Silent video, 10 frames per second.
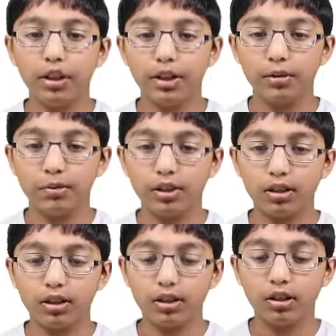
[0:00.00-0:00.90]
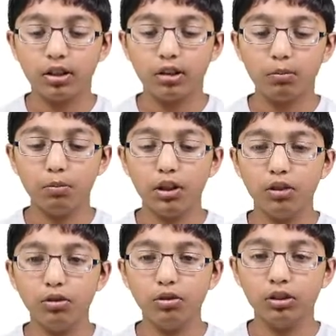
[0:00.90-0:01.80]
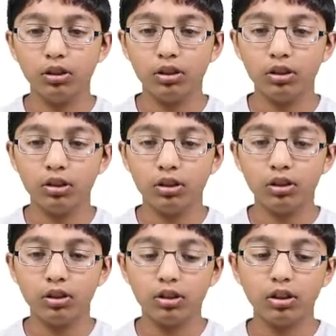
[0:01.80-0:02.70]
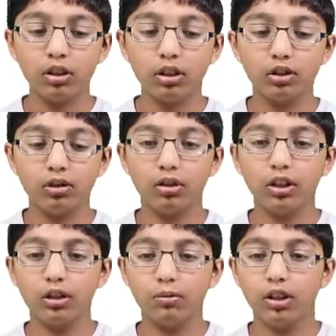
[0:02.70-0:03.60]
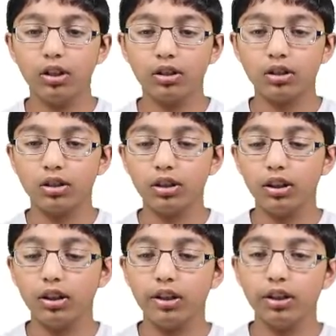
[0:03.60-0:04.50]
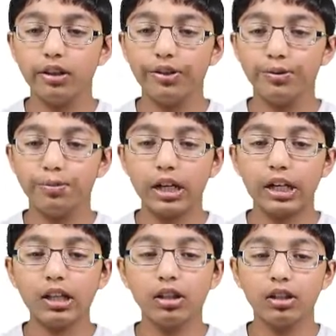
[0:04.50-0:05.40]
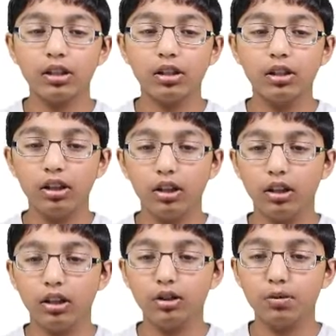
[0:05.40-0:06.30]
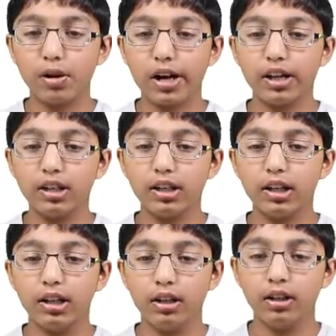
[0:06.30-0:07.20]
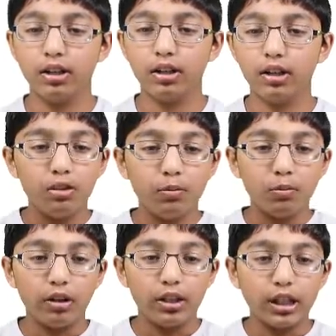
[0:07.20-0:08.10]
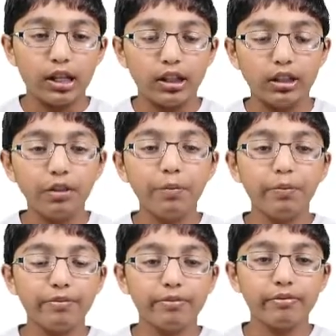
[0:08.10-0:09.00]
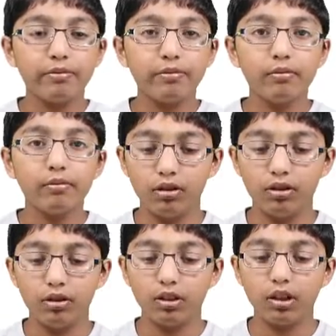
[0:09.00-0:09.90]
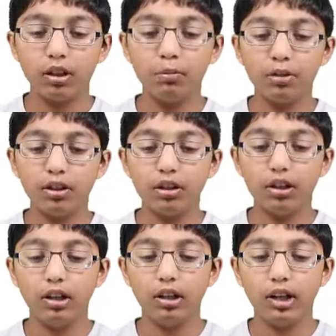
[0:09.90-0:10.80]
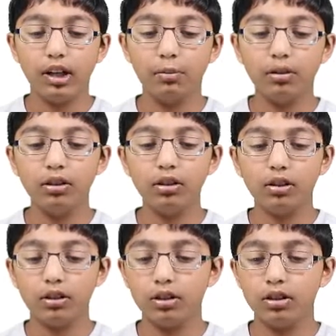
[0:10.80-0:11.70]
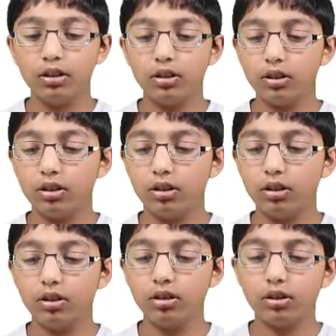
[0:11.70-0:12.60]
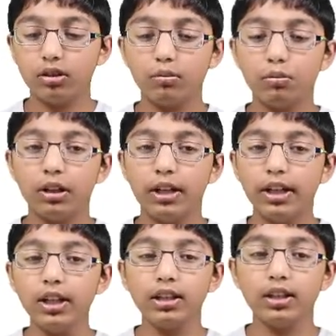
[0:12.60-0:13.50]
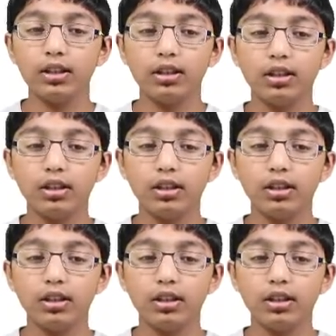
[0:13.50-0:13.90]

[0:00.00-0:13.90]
quotation marks bold close quotation marks, and then close brackets, and close brackets again. Press enter, and type label dot place,